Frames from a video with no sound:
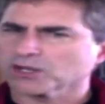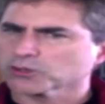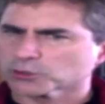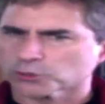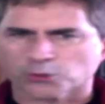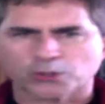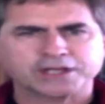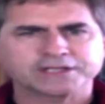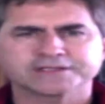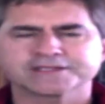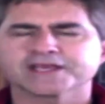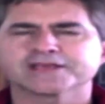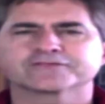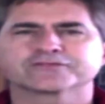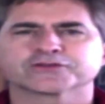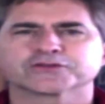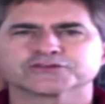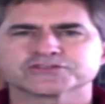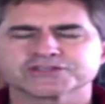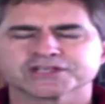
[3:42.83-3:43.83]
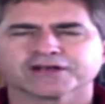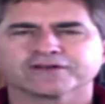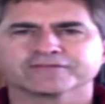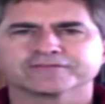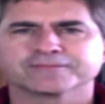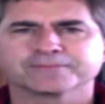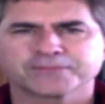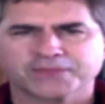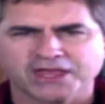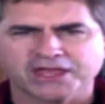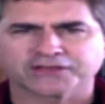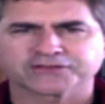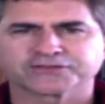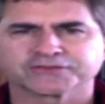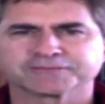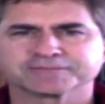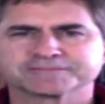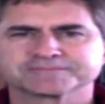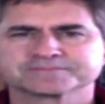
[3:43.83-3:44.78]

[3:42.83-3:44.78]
a great day for yourself. Thanks.